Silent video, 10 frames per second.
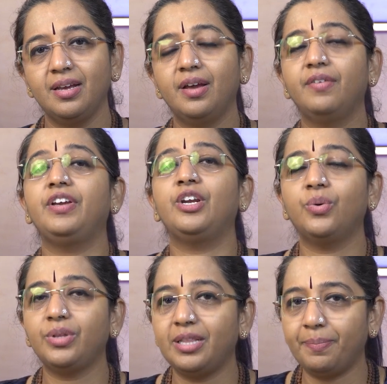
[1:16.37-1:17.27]
we know
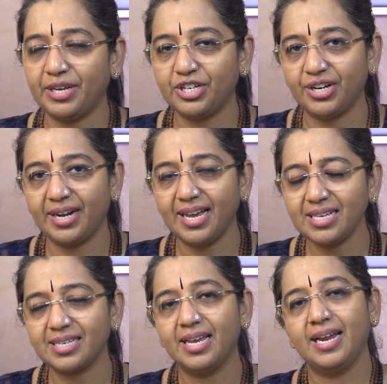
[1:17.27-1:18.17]
that the patient
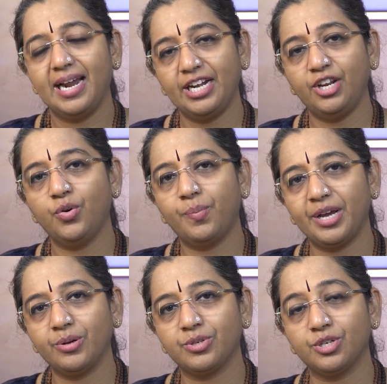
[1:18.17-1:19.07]
has
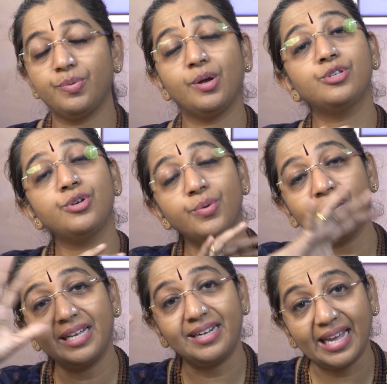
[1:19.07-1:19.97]
adenomyosis. We also look at
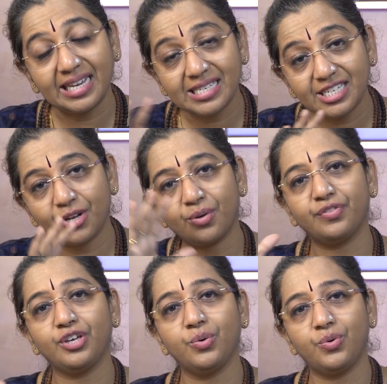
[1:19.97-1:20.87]
the texture of
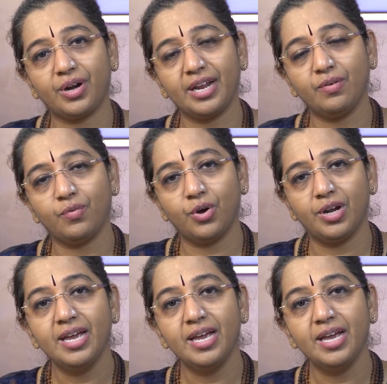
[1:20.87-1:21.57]
the uterine wall.